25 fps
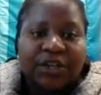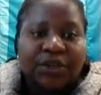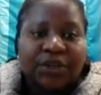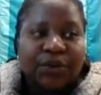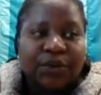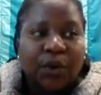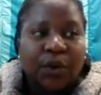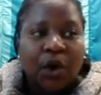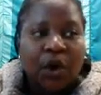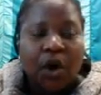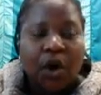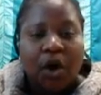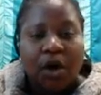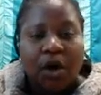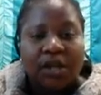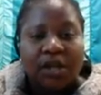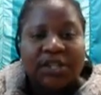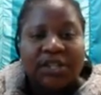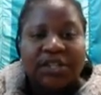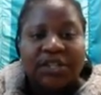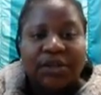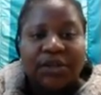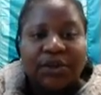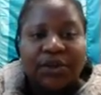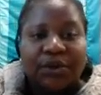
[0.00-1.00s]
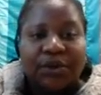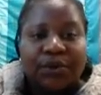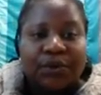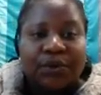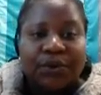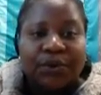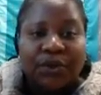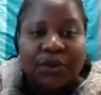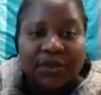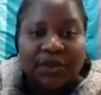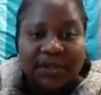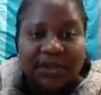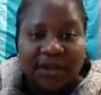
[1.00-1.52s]
you are cutting through
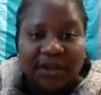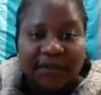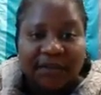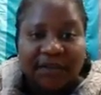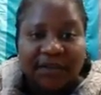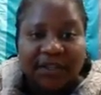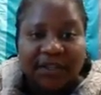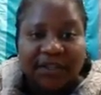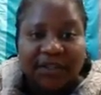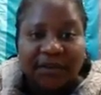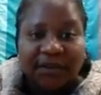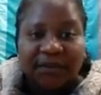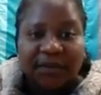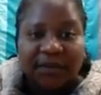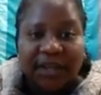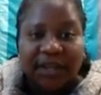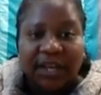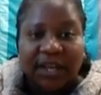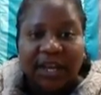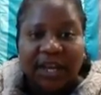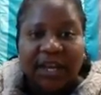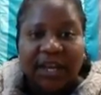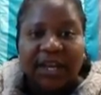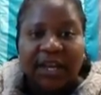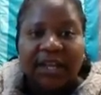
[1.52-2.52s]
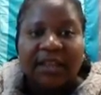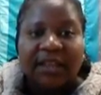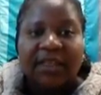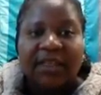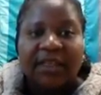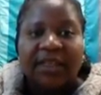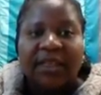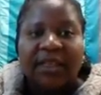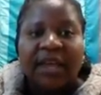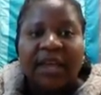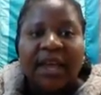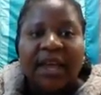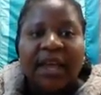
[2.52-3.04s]
the surface of the
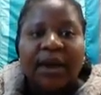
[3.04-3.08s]
Earth.